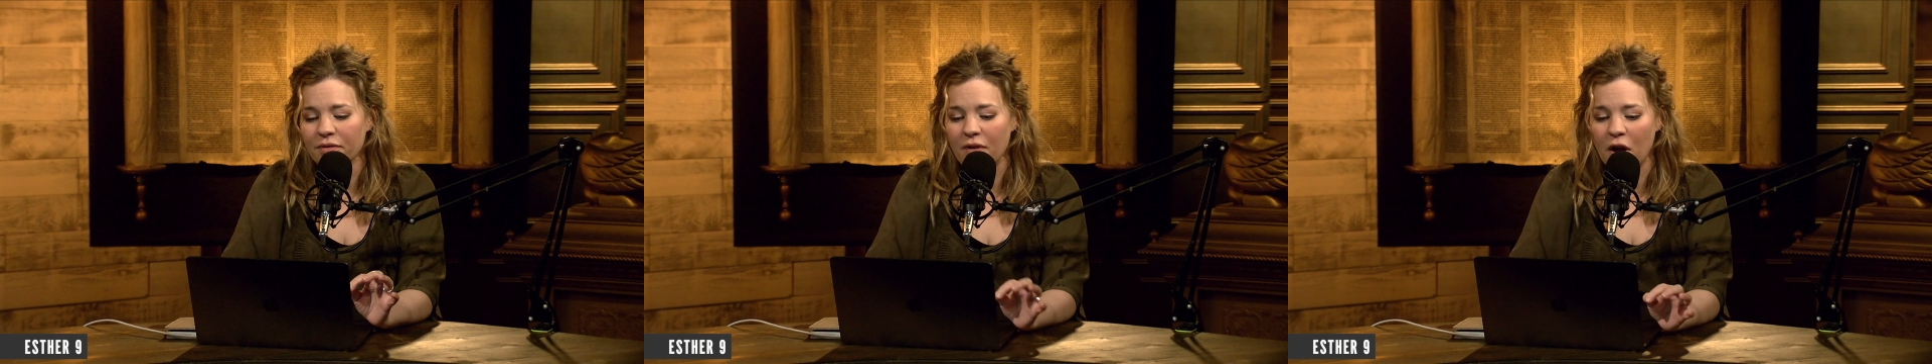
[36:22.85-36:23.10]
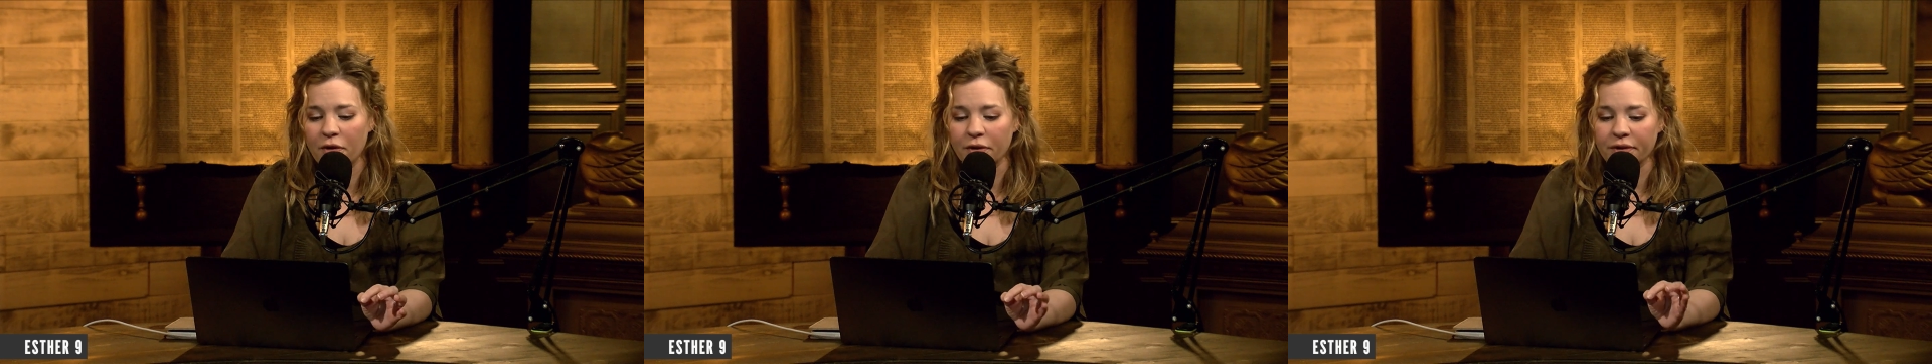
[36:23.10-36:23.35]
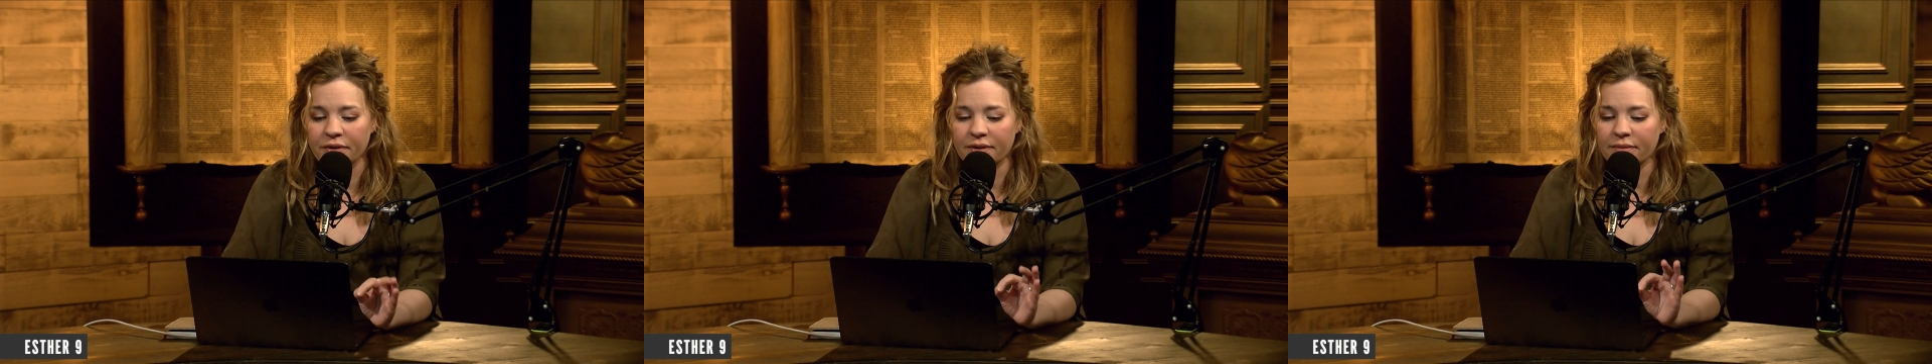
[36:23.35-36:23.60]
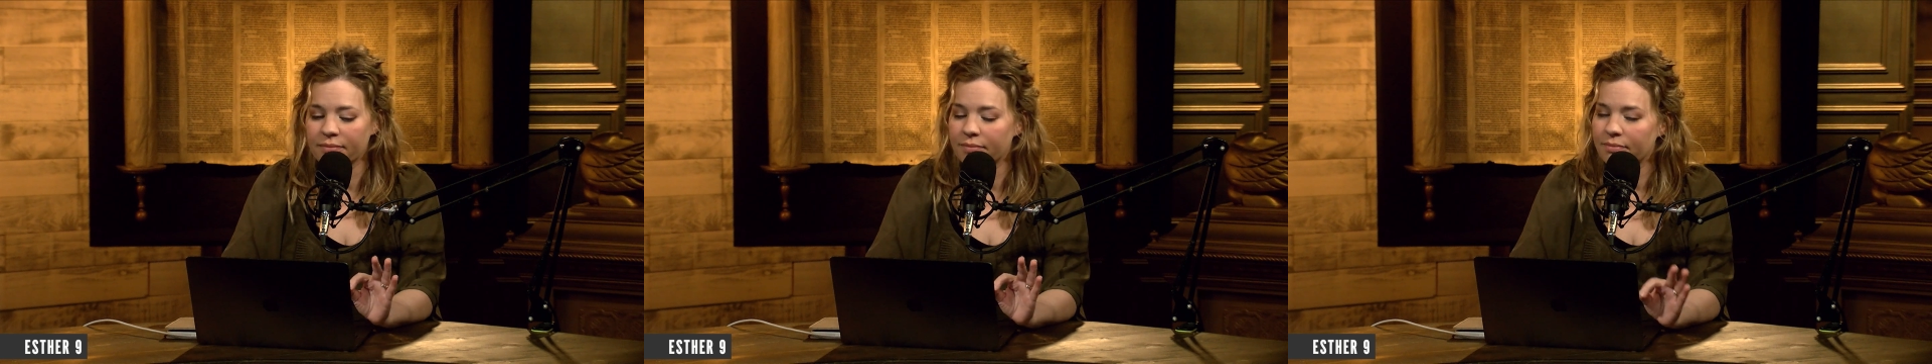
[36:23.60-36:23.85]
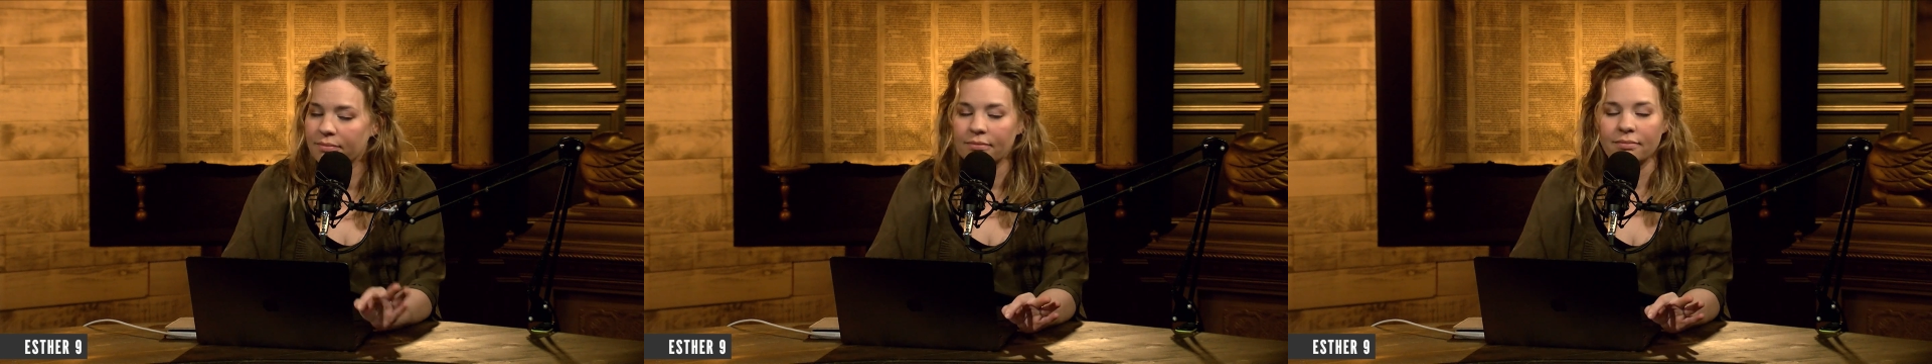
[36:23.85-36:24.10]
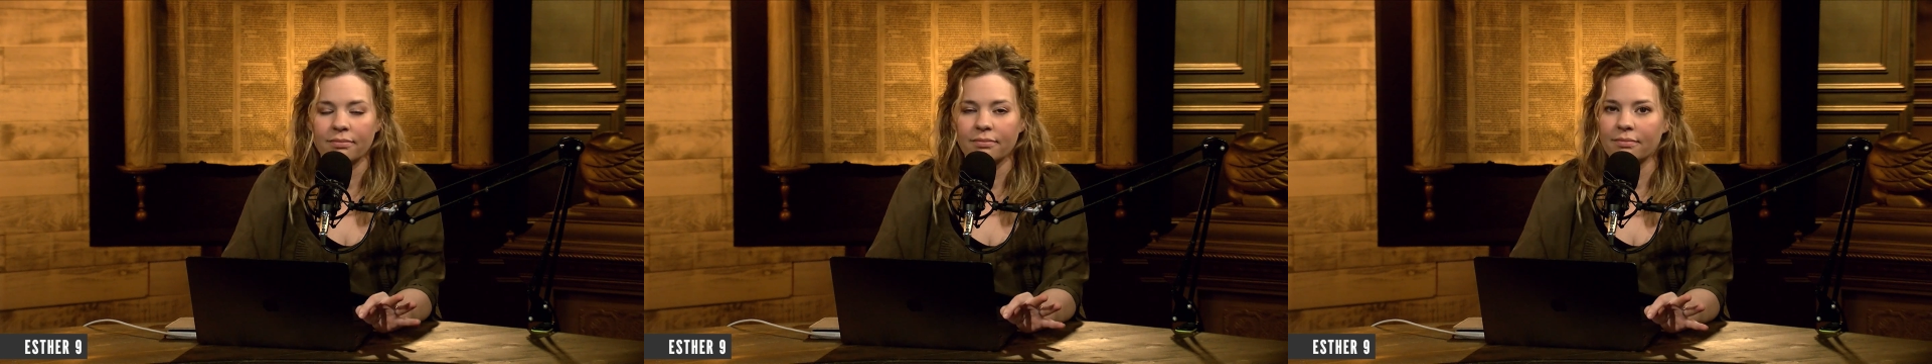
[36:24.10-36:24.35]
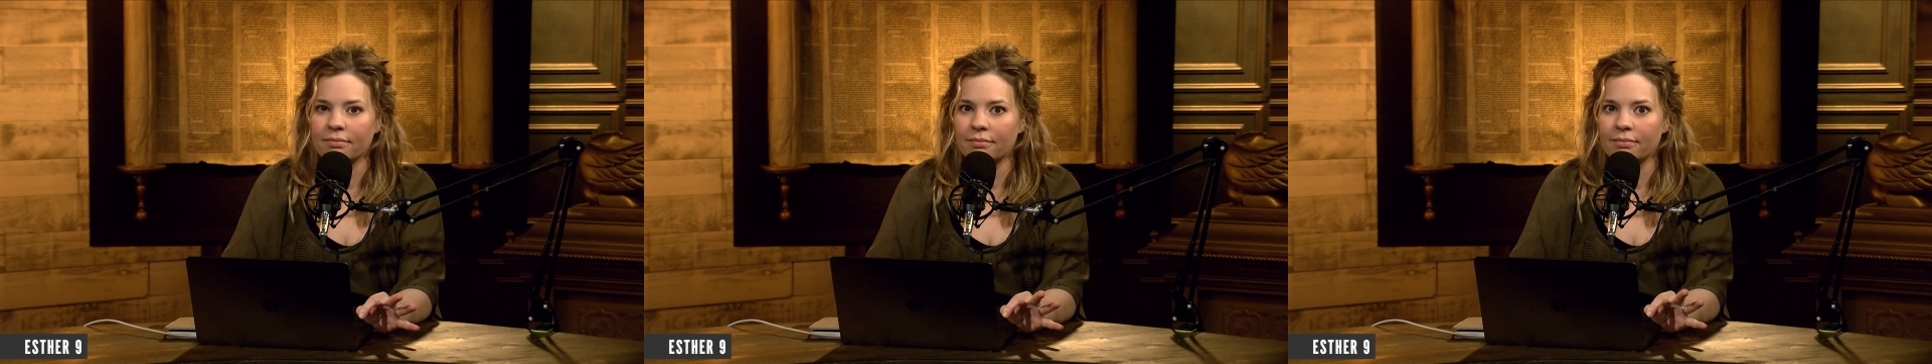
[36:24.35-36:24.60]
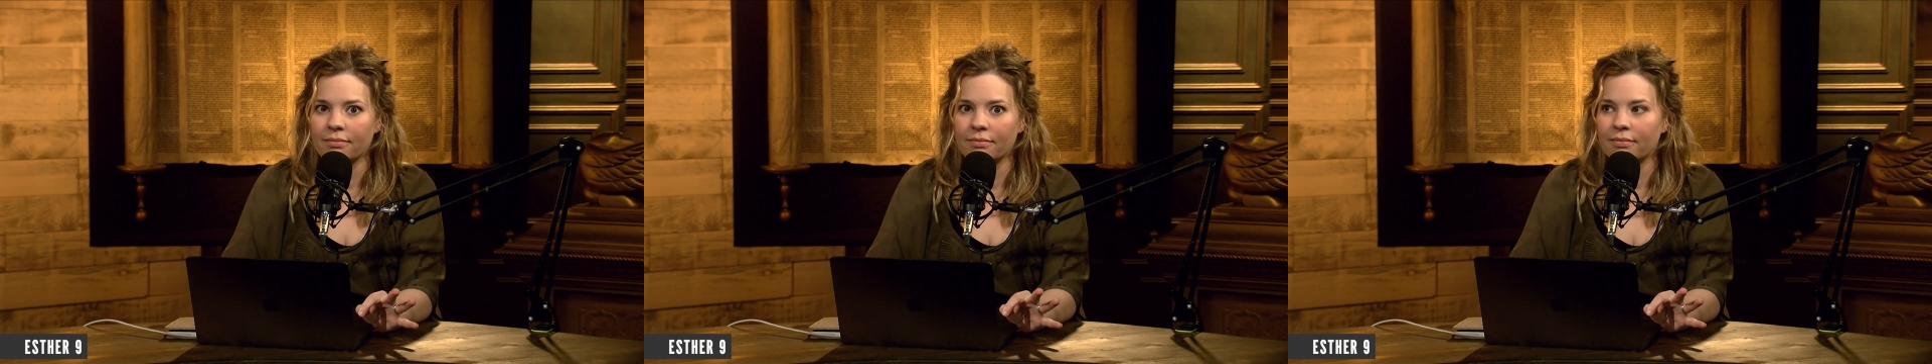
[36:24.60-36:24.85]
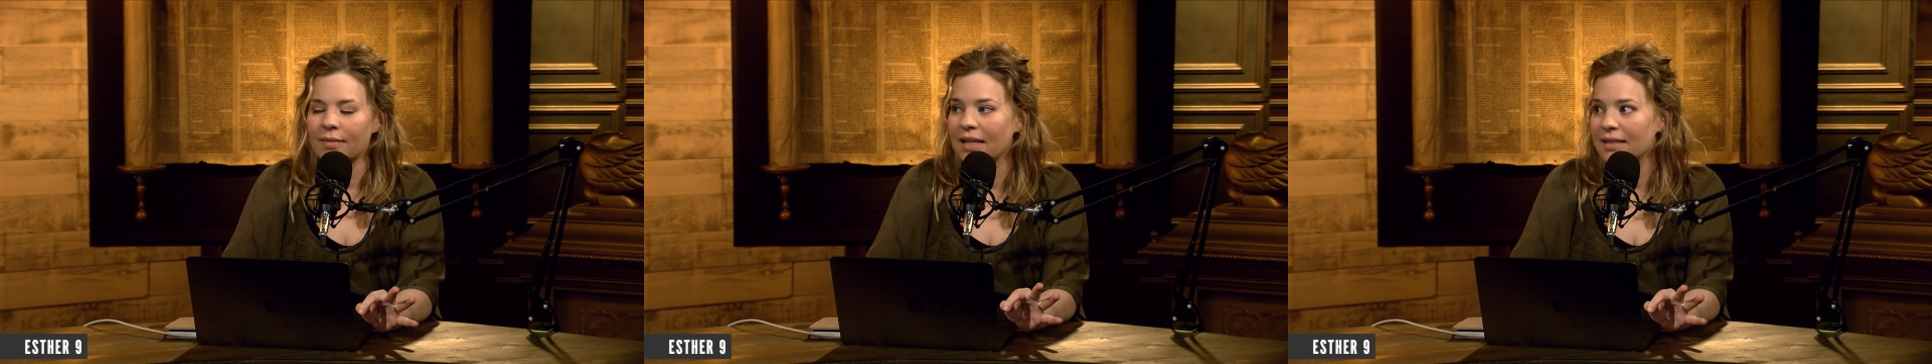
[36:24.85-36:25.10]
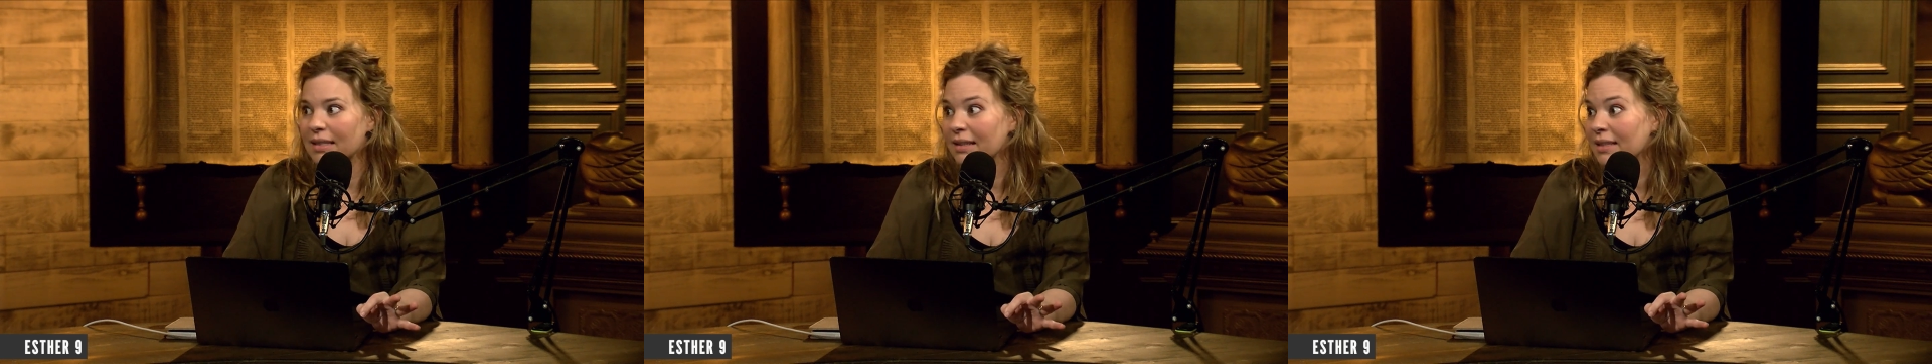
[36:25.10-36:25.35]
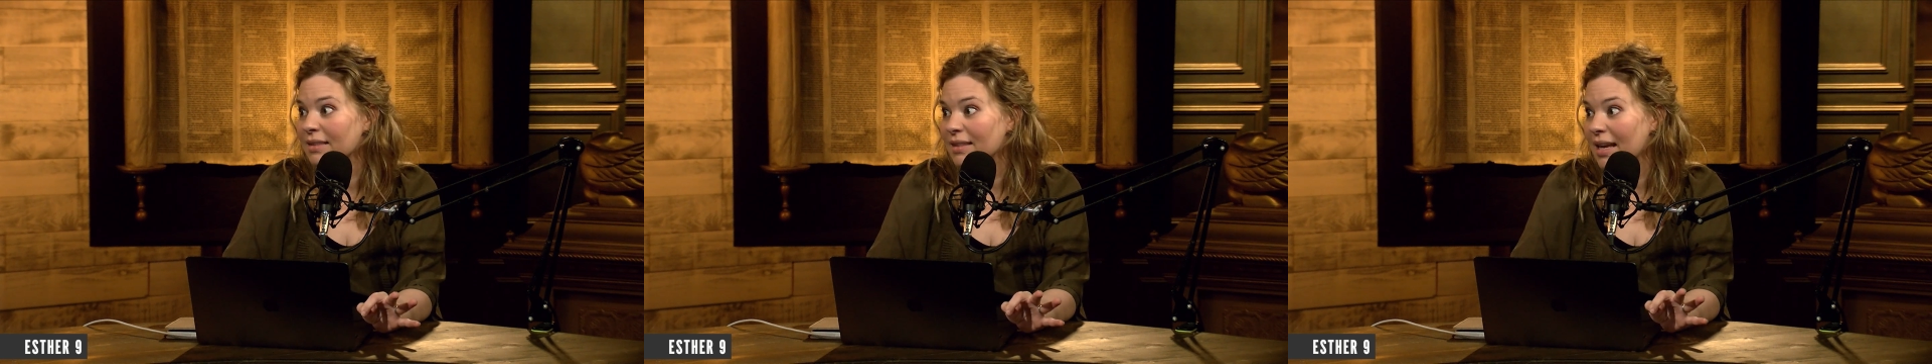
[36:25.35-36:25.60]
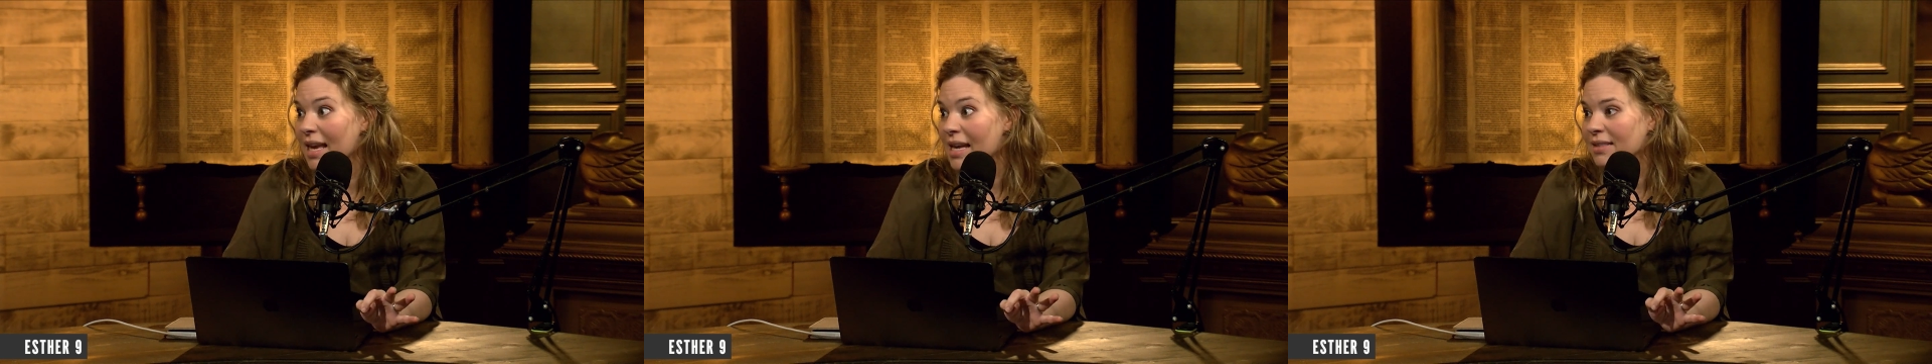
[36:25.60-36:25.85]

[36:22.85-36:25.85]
father's insolence, I guess.